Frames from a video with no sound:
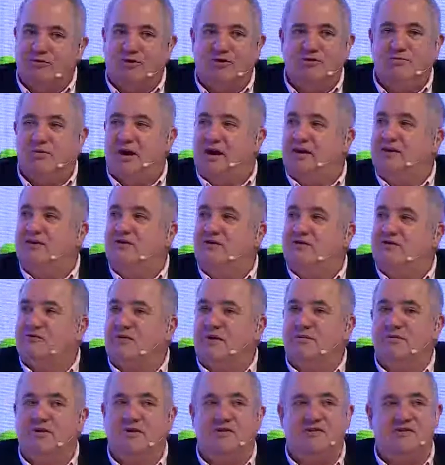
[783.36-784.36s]
brought by
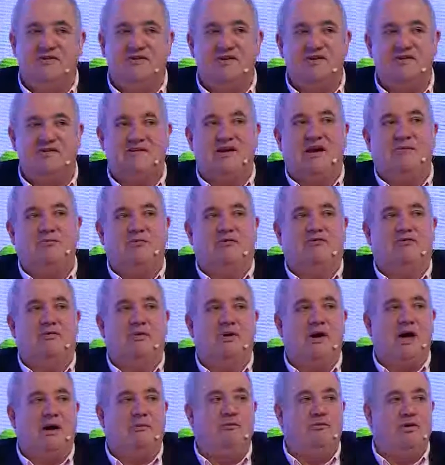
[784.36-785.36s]
industry, because this type of
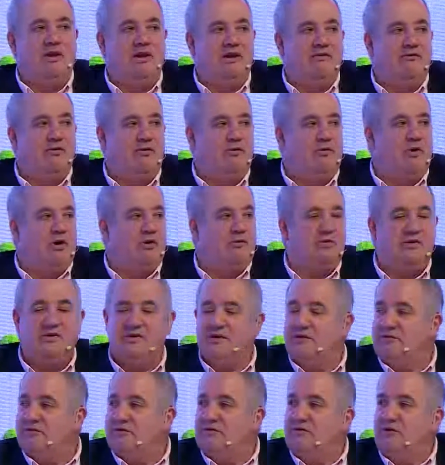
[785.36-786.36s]
program will never work
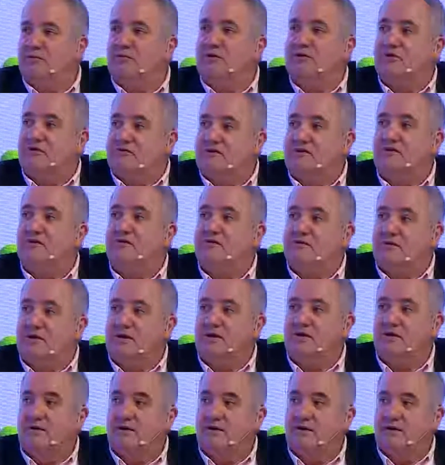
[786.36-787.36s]
without the support of
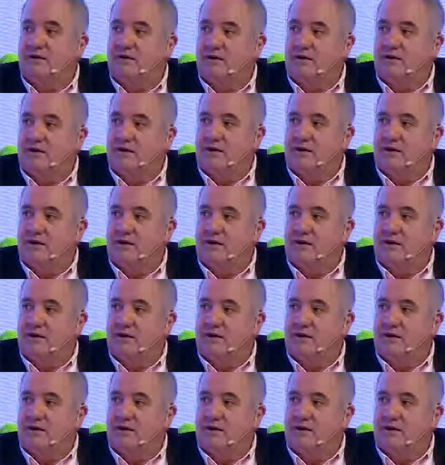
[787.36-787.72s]
industry. And,